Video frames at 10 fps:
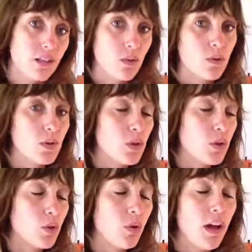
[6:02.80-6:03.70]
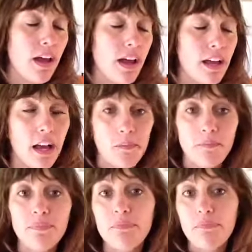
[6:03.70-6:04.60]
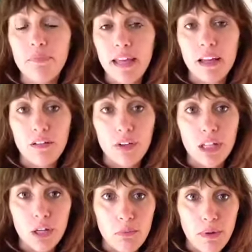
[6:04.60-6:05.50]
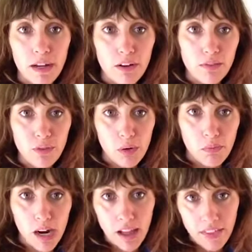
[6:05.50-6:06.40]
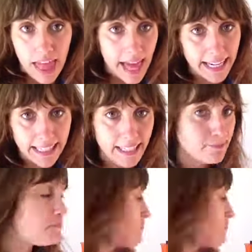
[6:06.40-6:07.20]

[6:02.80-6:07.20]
is going to make a really good pairing for a broth, add it in.